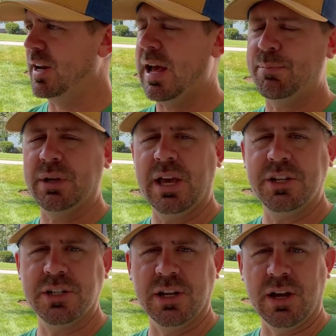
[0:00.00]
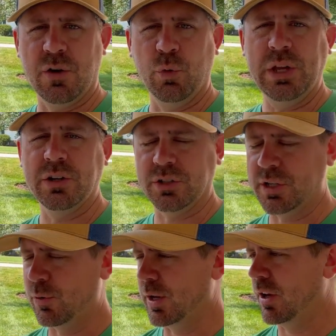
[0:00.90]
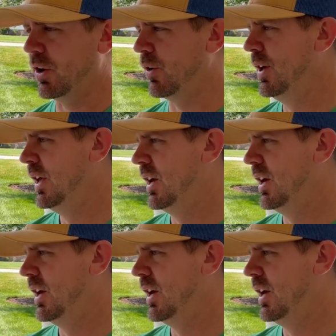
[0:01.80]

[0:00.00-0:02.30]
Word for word: an application a week or so ago